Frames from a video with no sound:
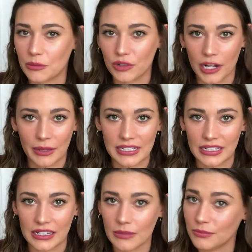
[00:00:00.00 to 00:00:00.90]
imprint on my
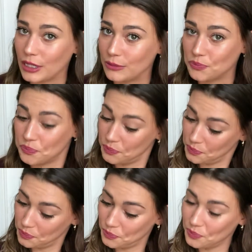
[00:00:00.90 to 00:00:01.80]
teeth, but
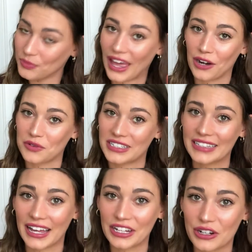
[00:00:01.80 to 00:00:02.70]
mm, I don't see
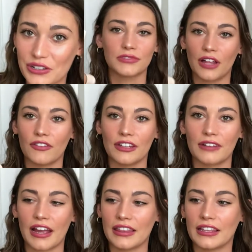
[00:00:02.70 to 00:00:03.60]
that here. Love it.
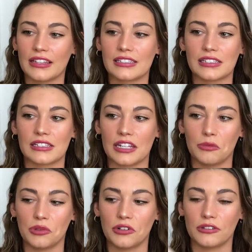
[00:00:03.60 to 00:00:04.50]
I think this is a
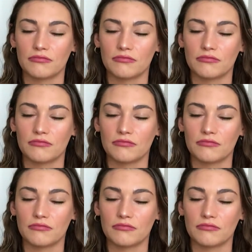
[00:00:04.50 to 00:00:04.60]
staple.